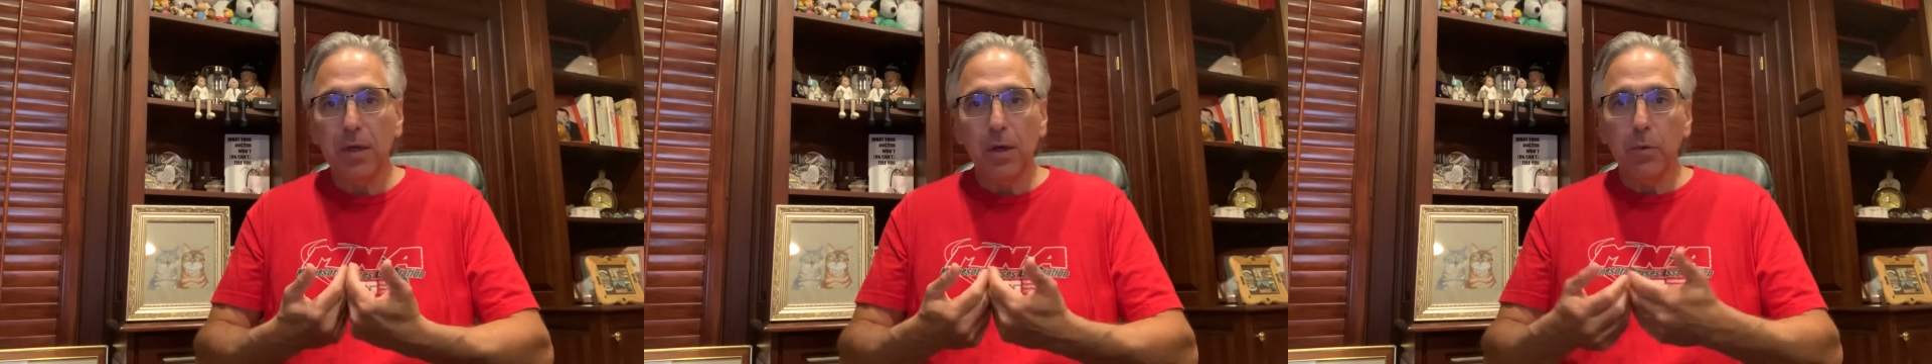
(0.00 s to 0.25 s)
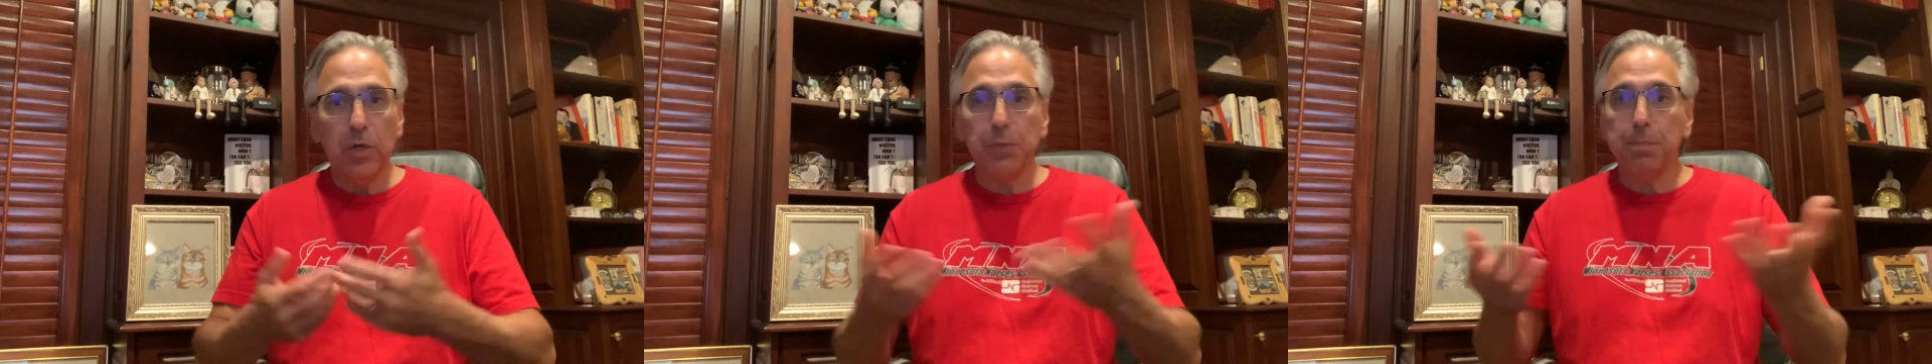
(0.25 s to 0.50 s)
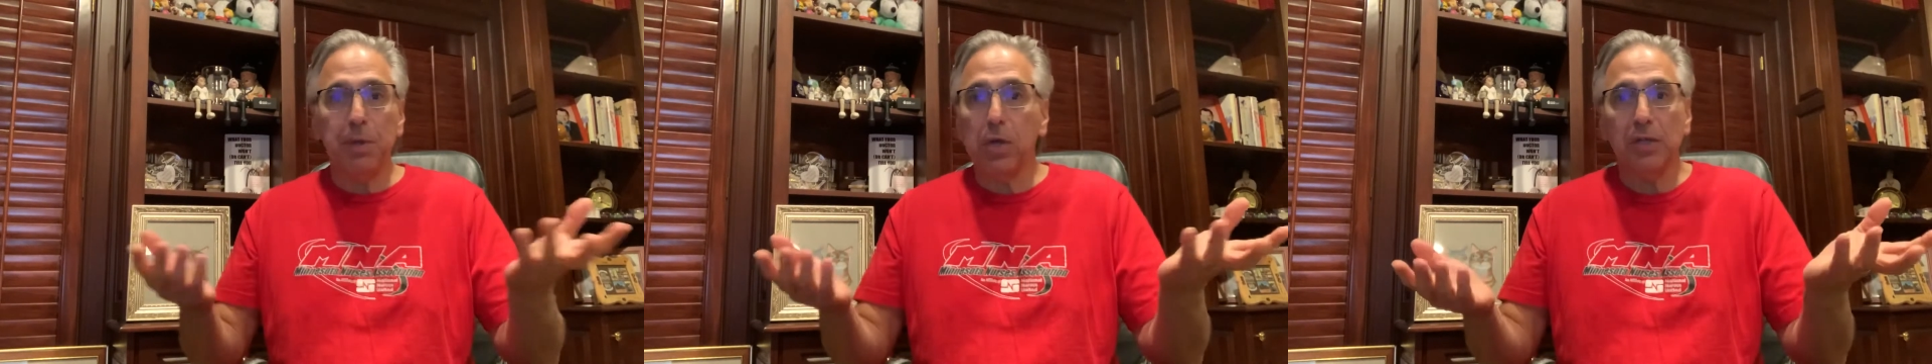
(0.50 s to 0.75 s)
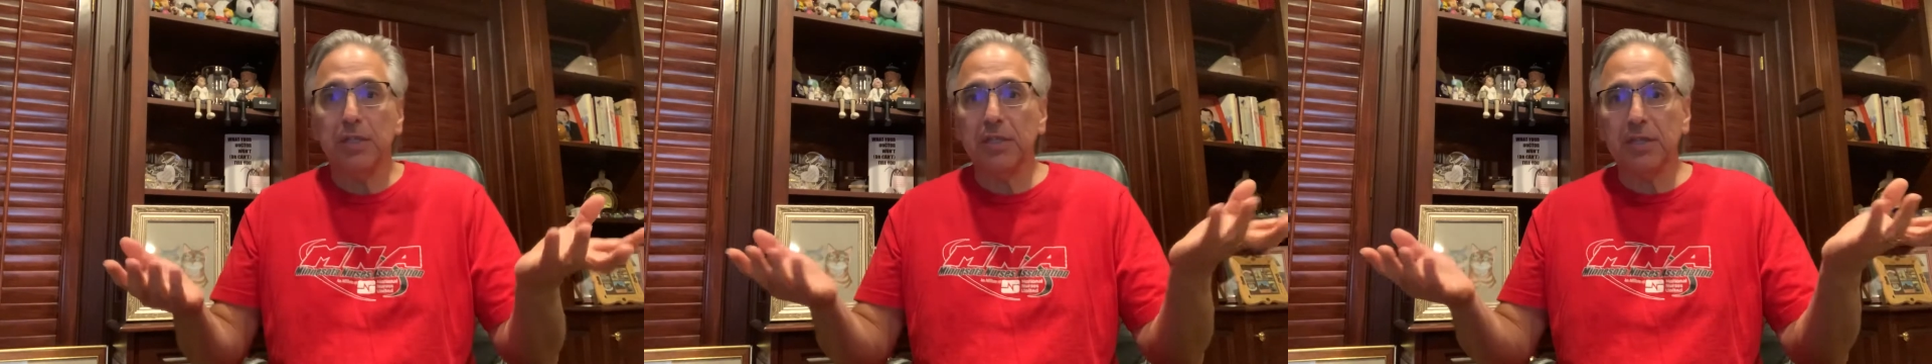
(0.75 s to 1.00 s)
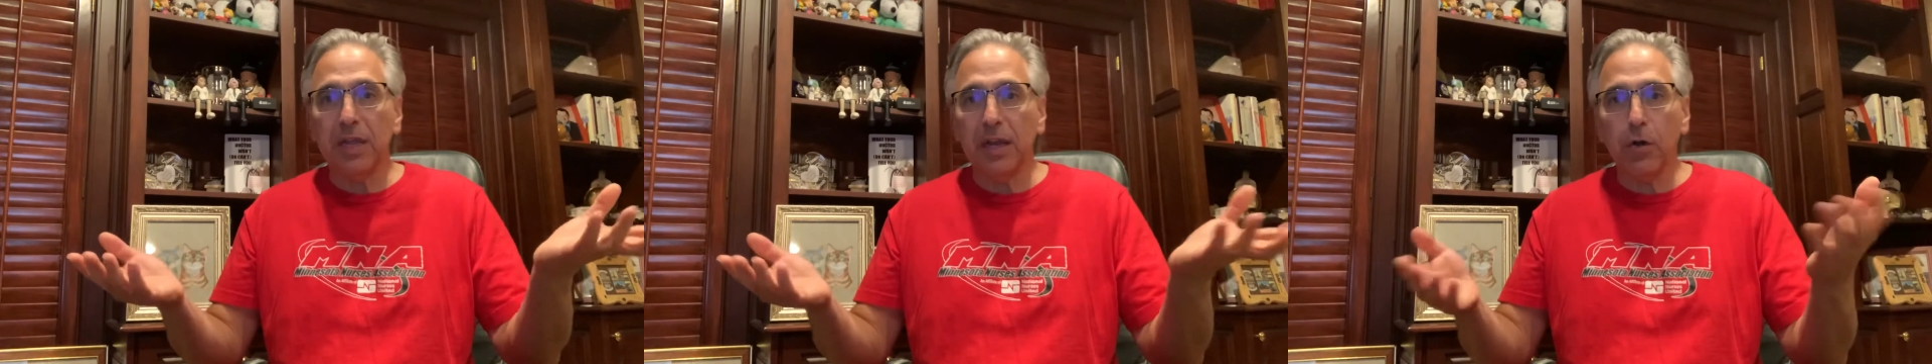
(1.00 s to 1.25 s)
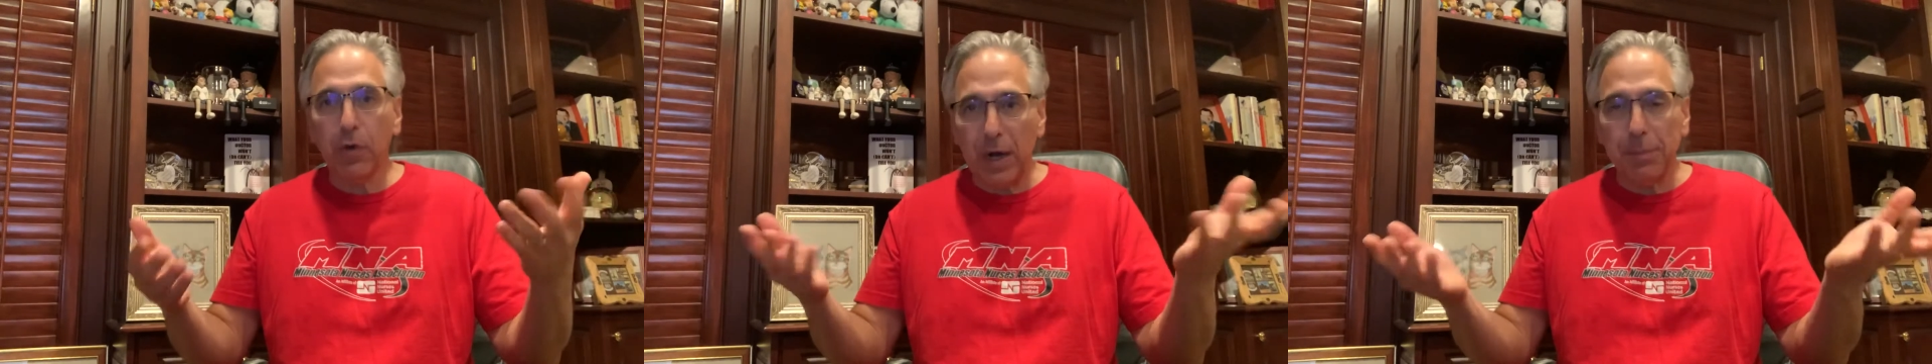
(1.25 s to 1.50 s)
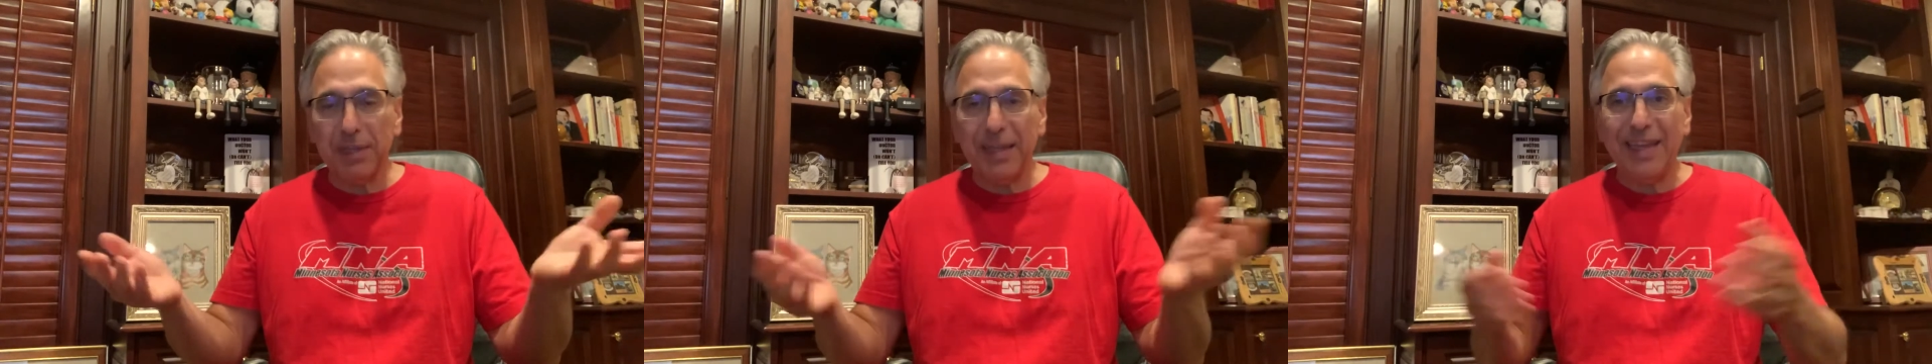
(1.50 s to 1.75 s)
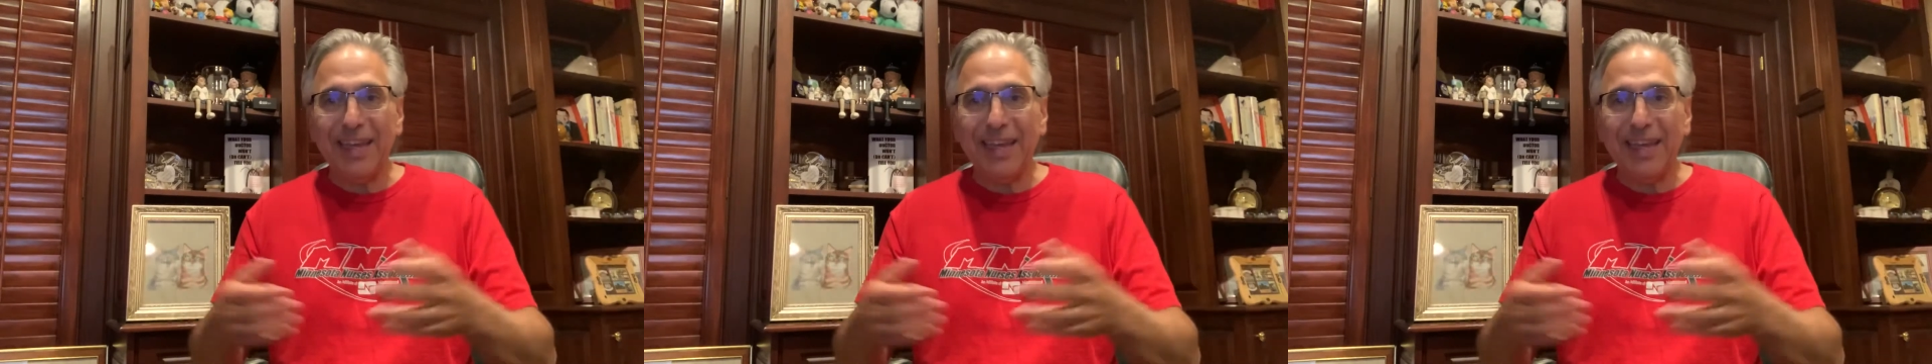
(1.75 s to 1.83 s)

which, because it's incredibly